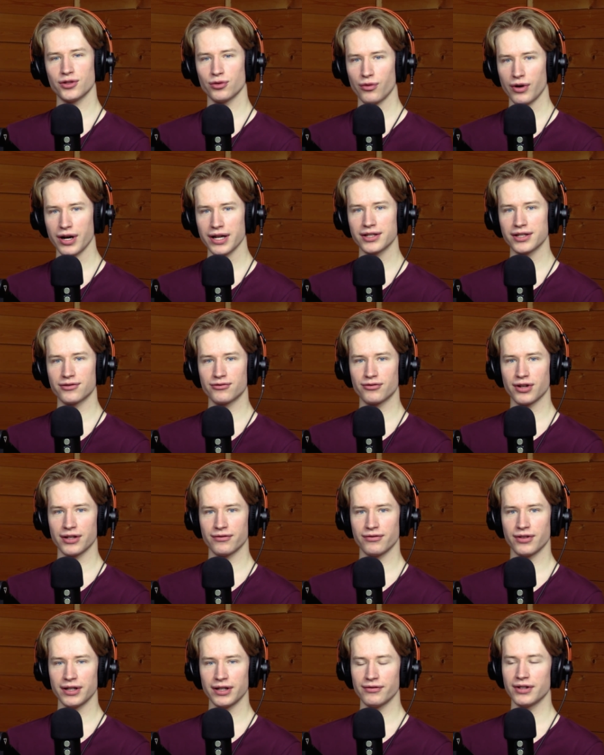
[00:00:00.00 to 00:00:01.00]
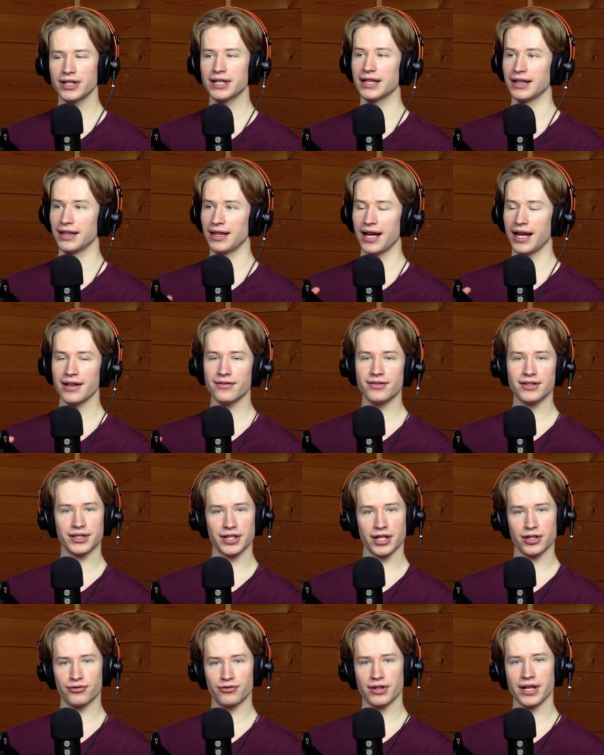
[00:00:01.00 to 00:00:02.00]
Twice, Red Velvet, live
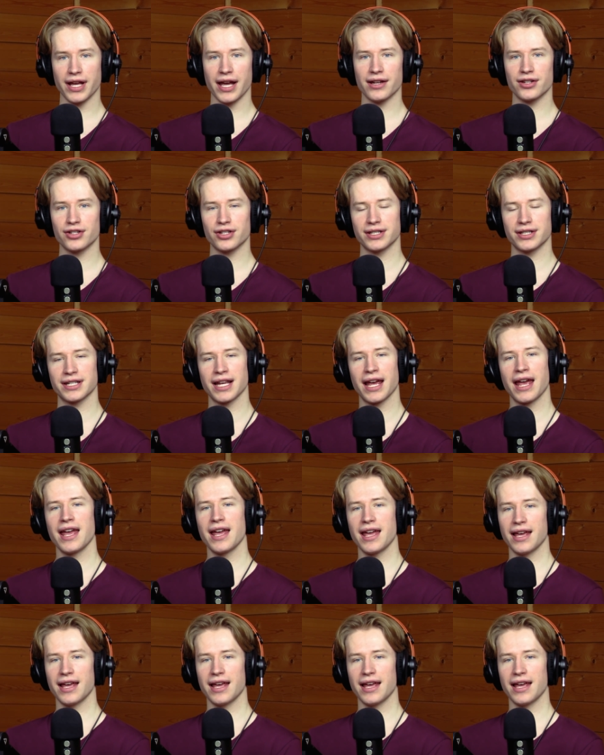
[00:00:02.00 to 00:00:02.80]
stage reactions,